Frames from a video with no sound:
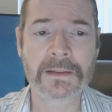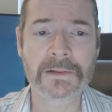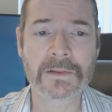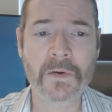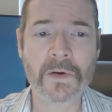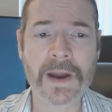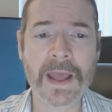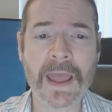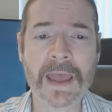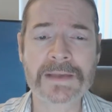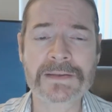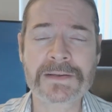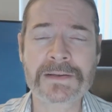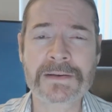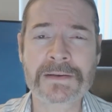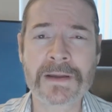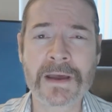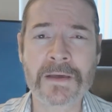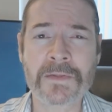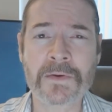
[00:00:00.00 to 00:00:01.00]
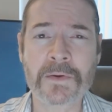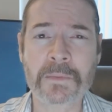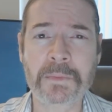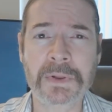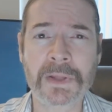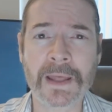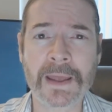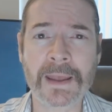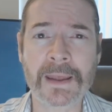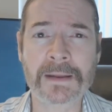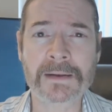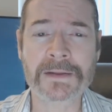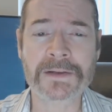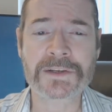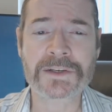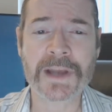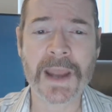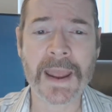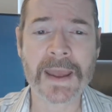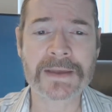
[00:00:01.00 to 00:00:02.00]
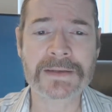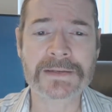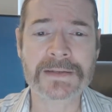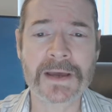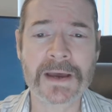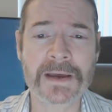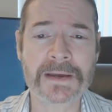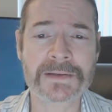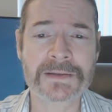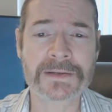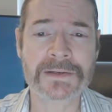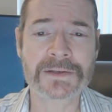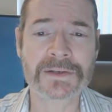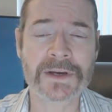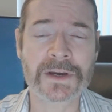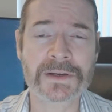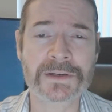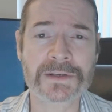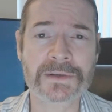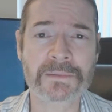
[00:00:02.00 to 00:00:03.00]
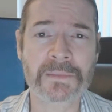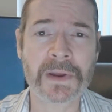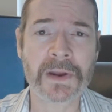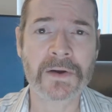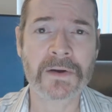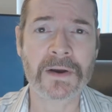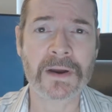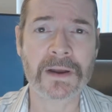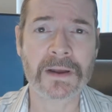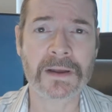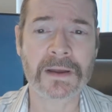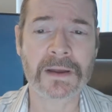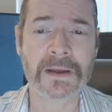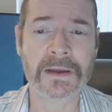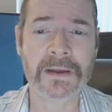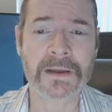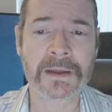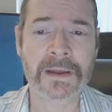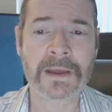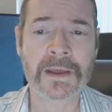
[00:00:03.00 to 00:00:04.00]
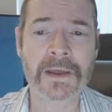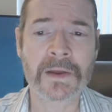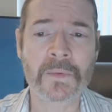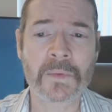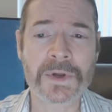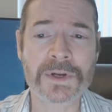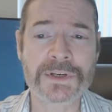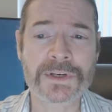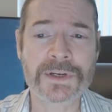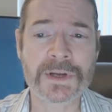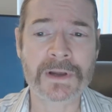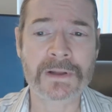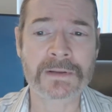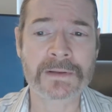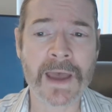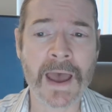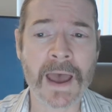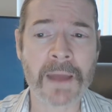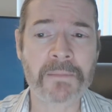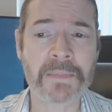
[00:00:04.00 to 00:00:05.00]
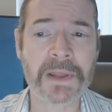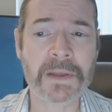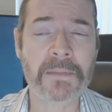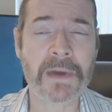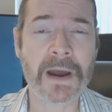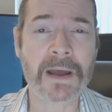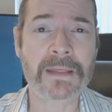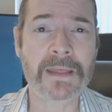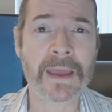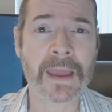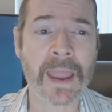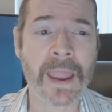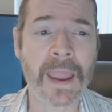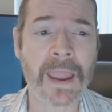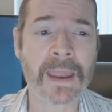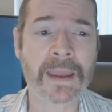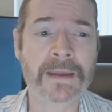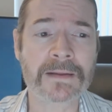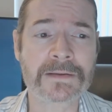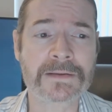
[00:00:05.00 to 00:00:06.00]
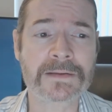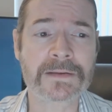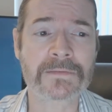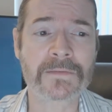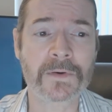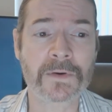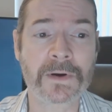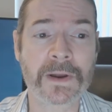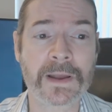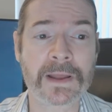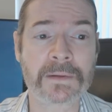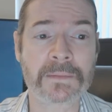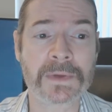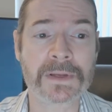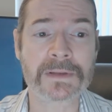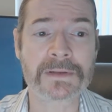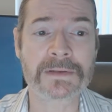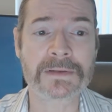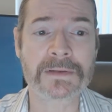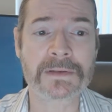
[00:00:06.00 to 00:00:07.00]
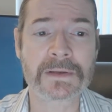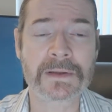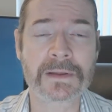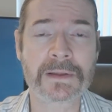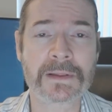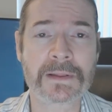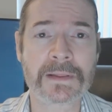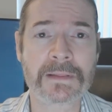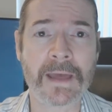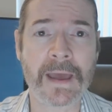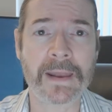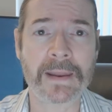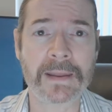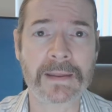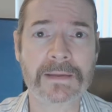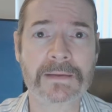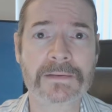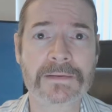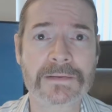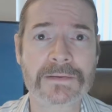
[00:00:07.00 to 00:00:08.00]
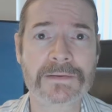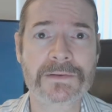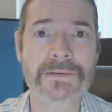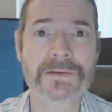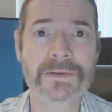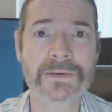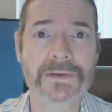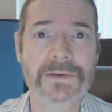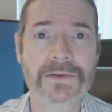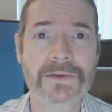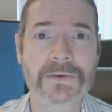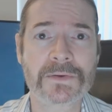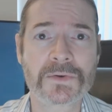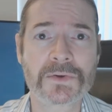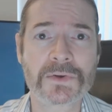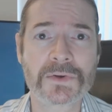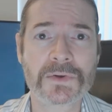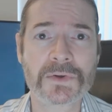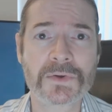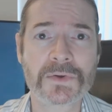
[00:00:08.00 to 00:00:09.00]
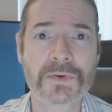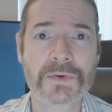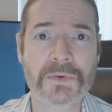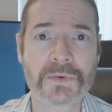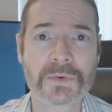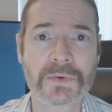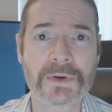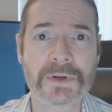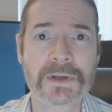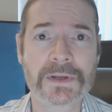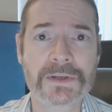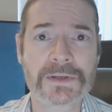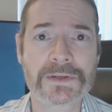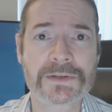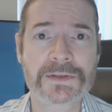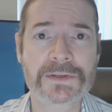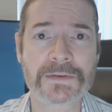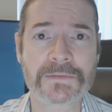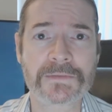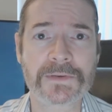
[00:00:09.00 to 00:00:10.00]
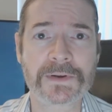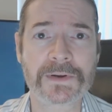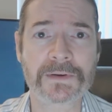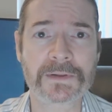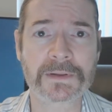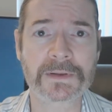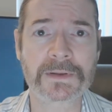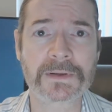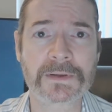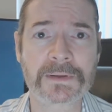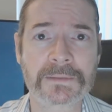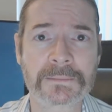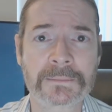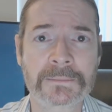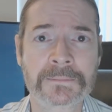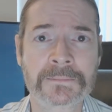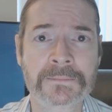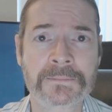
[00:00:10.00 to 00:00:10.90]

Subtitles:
the Lord has another plan to chastise and judge America, which shall not be by the hands of her enemies, that is, too severely.